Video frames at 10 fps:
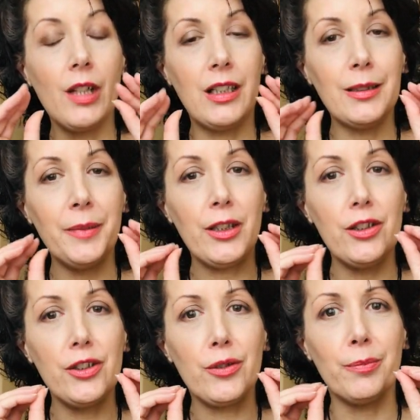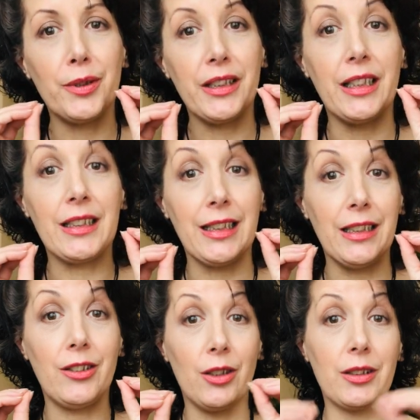it's because your body is in
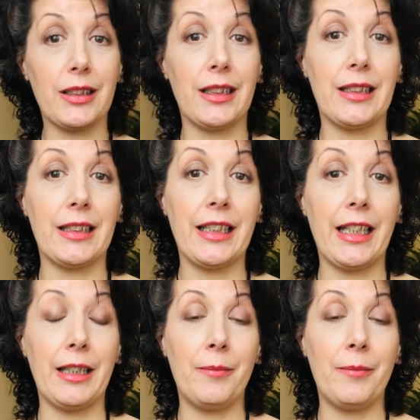toxicity.